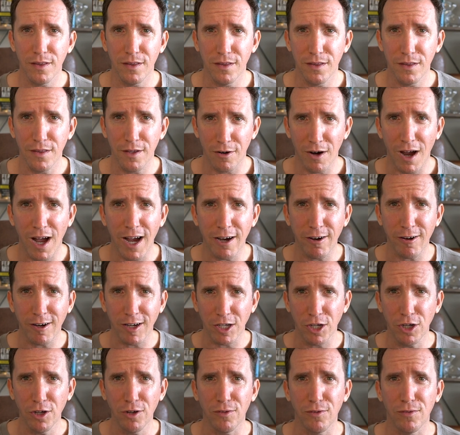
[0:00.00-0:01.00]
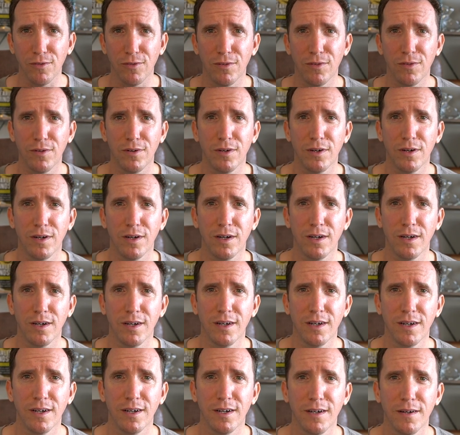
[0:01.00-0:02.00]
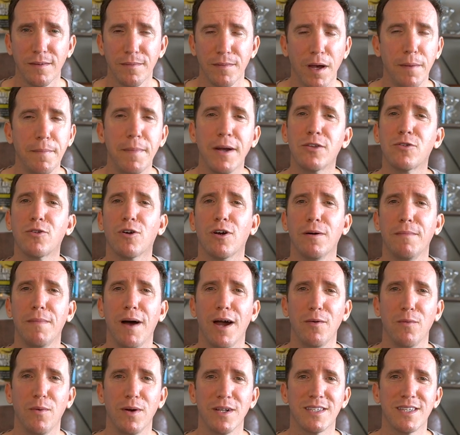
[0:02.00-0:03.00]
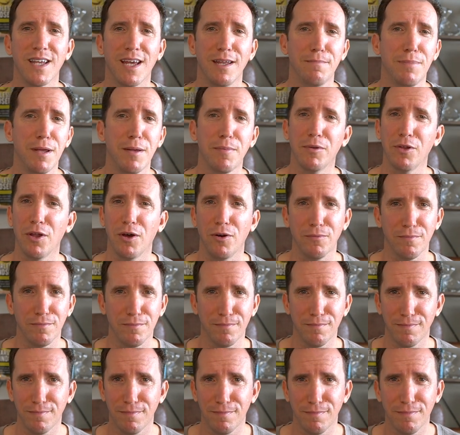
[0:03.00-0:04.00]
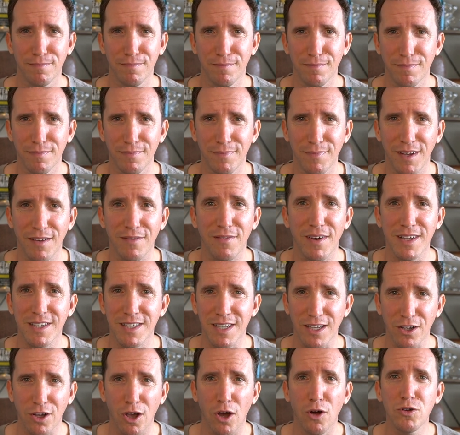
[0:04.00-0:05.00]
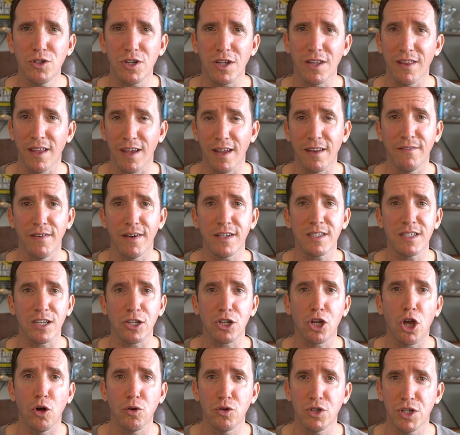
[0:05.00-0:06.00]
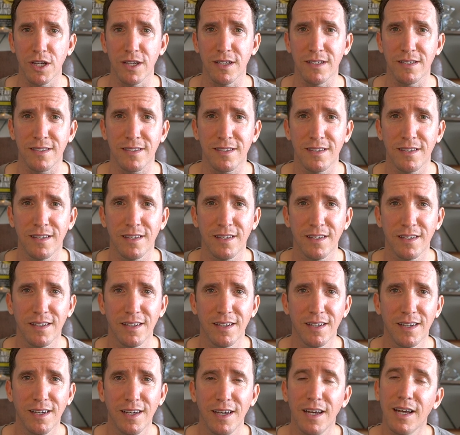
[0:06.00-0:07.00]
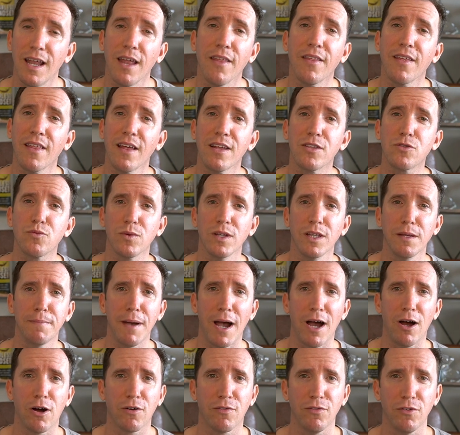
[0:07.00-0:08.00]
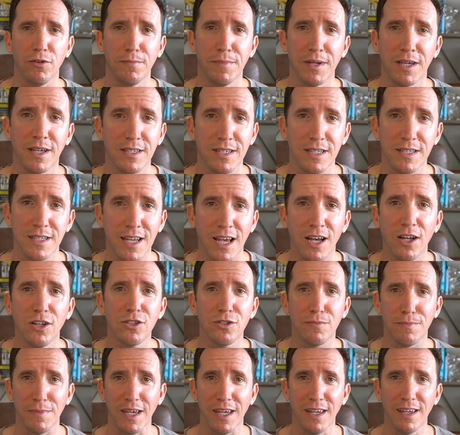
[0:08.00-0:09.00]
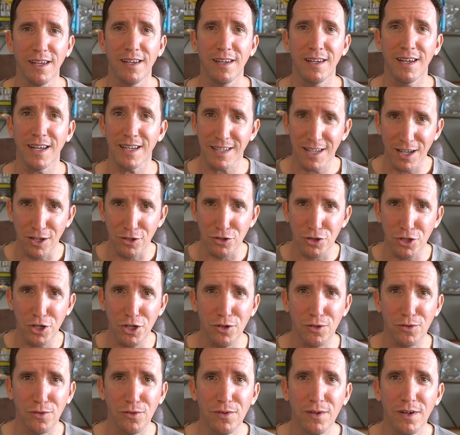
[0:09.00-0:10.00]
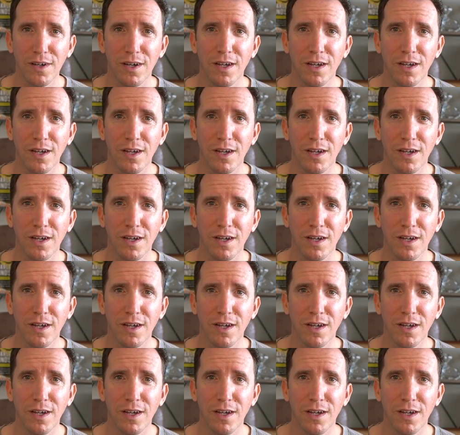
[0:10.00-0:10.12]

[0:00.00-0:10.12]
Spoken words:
they're hiring you. A mentor of mine once said, people don't invest in coaching, they invest in coaches. And I think that's really powerful because it tells me and tells you